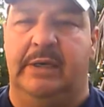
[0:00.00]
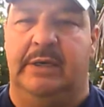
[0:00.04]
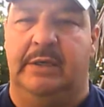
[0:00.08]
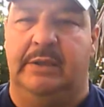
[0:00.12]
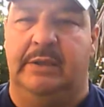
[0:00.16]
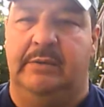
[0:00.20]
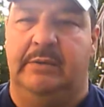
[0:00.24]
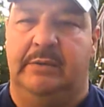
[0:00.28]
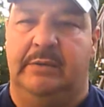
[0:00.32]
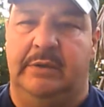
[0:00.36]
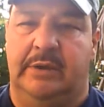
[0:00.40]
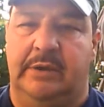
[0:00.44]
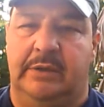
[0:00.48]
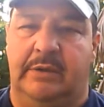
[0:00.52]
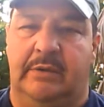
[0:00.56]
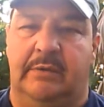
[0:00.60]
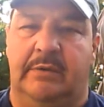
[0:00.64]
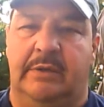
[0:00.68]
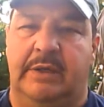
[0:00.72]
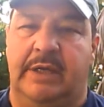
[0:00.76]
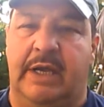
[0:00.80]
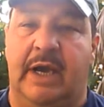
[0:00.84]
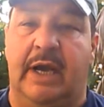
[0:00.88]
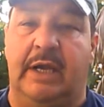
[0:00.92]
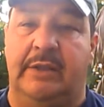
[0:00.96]
gun.
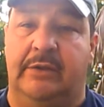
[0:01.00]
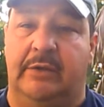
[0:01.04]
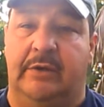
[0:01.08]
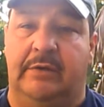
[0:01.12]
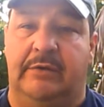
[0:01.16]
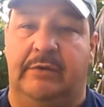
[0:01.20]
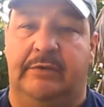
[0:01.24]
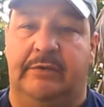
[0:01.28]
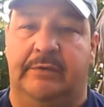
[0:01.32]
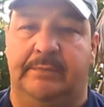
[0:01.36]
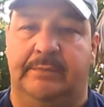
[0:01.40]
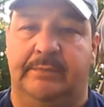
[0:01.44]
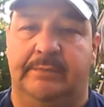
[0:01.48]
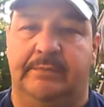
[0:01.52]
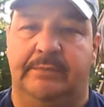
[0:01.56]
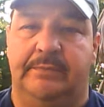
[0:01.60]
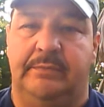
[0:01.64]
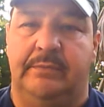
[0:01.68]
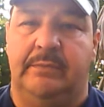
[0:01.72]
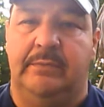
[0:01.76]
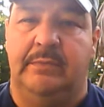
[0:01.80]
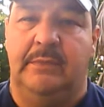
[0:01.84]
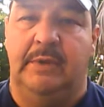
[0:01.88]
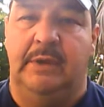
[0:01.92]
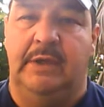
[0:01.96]
God knows.
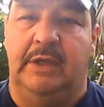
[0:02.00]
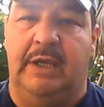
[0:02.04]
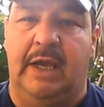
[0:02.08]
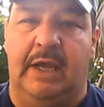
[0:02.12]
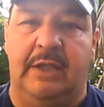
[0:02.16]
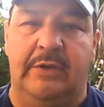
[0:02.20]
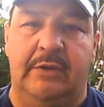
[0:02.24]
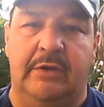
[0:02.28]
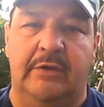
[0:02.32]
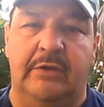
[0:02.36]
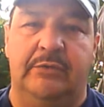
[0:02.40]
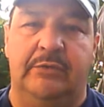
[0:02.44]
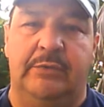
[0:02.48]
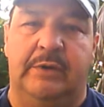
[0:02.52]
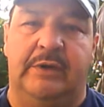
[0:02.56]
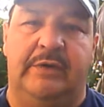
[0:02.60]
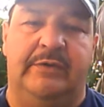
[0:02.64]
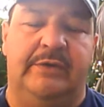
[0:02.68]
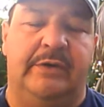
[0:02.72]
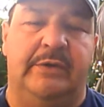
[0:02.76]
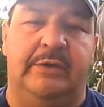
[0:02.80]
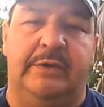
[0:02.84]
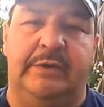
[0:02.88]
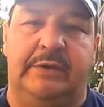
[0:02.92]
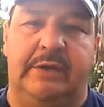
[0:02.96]
God knows what
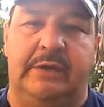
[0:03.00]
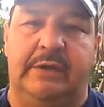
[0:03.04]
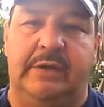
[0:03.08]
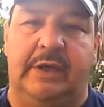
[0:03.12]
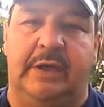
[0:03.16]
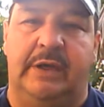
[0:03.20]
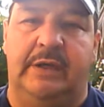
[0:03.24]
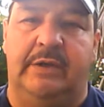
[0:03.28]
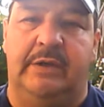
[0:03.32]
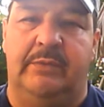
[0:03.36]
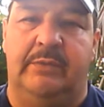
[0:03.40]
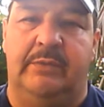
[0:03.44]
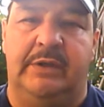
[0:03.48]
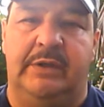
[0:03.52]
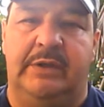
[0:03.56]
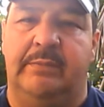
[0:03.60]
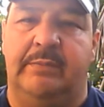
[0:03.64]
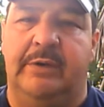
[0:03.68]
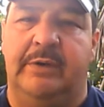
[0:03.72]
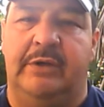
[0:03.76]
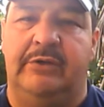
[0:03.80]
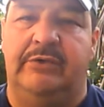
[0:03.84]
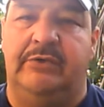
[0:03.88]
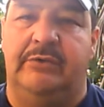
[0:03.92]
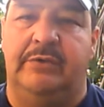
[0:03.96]
it's going to take and what the
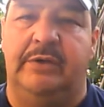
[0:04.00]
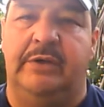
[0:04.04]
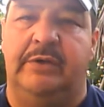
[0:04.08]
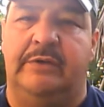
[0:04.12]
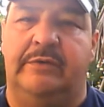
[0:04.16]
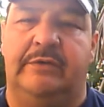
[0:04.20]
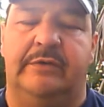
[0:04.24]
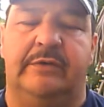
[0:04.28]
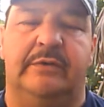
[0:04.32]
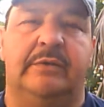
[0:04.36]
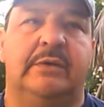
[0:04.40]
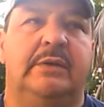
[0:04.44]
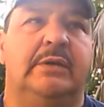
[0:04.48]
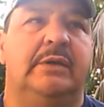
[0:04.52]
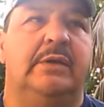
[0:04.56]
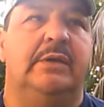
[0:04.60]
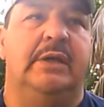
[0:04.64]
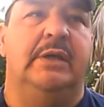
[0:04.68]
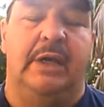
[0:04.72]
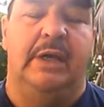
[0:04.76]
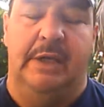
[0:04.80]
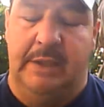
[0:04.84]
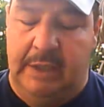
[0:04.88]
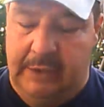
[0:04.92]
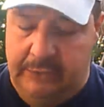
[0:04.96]
measure is,
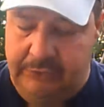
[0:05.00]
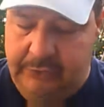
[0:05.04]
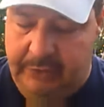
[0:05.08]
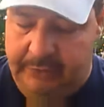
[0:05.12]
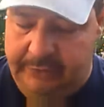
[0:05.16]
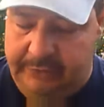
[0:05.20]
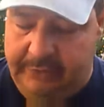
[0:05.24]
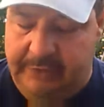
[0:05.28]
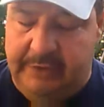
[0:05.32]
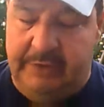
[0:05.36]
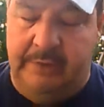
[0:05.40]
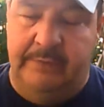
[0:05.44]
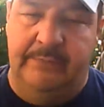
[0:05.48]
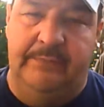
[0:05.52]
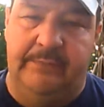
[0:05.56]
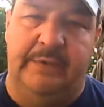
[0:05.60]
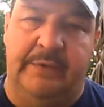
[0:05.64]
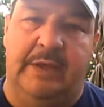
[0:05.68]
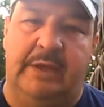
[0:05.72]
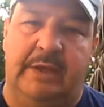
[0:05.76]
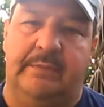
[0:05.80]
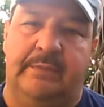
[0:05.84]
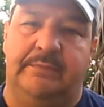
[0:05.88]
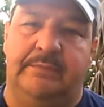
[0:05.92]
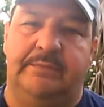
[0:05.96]
and I trust in Him for
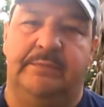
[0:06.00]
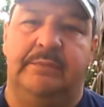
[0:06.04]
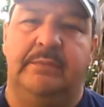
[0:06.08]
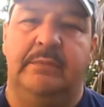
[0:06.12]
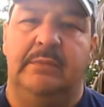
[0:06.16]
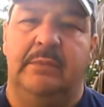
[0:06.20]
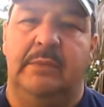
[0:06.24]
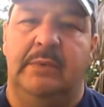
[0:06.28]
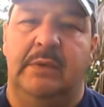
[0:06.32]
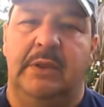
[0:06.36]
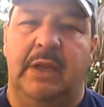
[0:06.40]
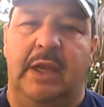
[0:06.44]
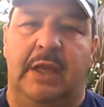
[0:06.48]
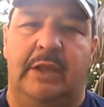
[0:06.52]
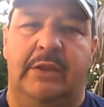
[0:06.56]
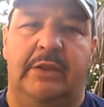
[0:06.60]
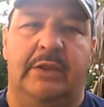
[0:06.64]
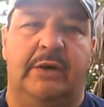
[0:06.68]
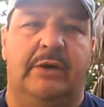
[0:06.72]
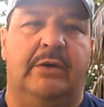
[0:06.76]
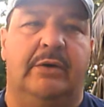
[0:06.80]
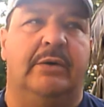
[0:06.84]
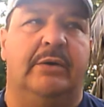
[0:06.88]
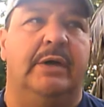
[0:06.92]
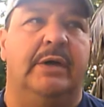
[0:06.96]
that. And
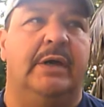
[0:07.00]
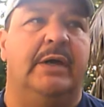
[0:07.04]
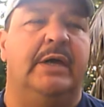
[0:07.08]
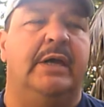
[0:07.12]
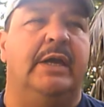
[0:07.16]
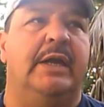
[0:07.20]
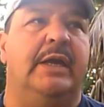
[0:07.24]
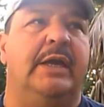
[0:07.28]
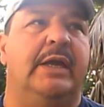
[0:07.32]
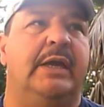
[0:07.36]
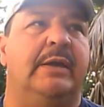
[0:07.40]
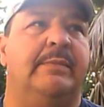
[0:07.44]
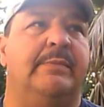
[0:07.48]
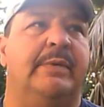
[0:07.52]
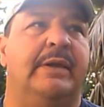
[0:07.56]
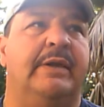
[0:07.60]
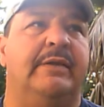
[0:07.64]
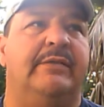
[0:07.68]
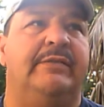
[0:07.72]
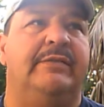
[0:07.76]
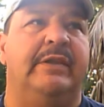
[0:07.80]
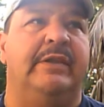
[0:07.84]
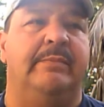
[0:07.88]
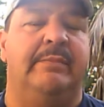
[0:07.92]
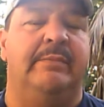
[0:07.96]
though it may
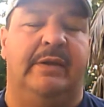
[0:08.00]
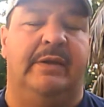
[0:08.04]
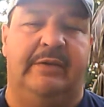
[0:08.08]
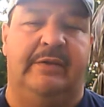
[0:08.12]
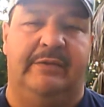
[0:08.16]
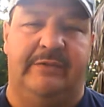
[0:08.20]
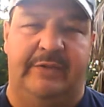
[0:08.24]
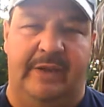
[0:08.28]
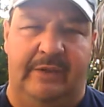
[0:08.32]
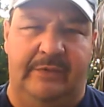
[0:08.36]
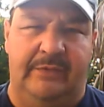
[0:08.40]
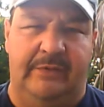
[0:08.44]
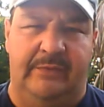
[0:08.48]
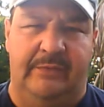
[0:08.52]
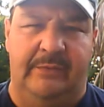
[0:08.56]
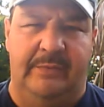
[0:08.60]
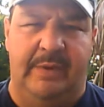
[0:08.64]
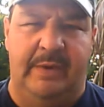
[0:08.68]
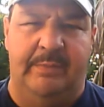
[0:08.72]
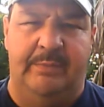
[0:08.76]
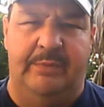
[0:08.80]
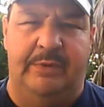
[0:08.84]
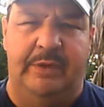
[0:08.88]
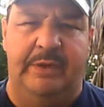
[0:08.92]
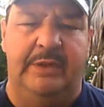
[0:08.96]
seem excessive on
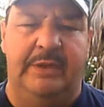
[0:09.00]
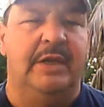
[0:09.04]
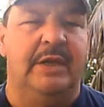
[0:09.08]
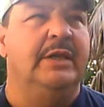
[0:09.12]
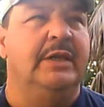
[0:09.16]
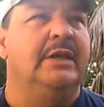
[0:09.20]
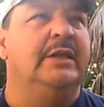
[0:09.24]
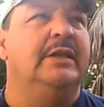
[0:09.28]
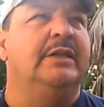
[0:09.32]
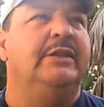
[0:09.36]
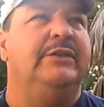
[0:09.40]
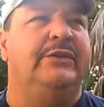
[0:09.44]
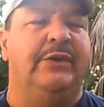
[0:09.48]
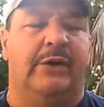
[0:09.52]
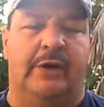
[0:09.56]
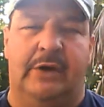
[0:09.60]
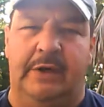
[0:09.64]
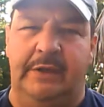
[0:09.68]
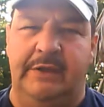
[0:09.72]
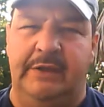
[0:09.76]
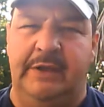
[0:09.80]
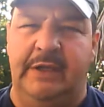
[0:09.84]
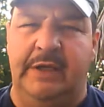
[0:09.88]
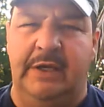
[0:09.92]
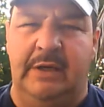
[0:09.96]
my point,
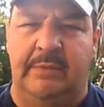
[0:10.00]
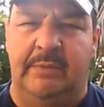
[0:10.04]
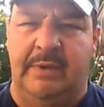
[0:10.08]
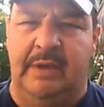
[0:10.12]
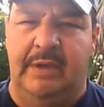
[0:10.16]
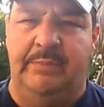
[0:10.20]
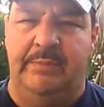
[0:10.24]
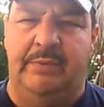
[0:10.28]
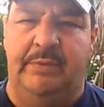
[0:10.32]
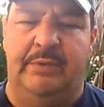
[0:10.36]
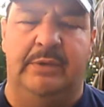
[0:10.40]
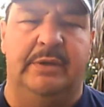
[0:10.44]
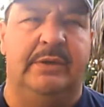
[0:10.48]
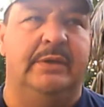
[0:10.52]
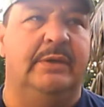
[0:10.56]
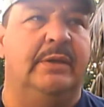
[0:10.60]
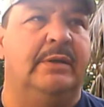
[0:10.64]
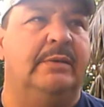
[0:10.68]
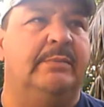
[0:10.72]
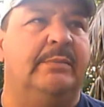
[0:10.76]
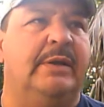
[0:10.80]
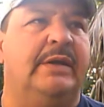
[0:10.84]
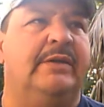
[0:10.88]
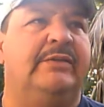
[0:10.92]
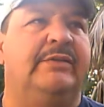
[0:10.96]
taunting on my point,
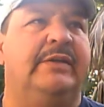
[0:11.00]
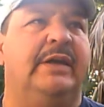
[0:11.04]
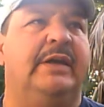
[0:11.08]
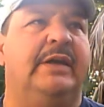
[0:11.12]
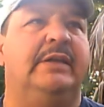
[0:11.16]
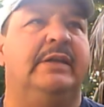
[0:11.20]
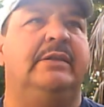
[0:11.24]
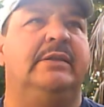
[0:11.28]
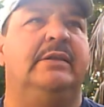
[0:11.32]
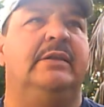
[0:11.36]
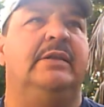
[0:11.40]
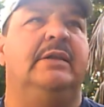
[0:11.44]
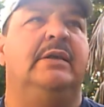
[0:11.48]
on my side,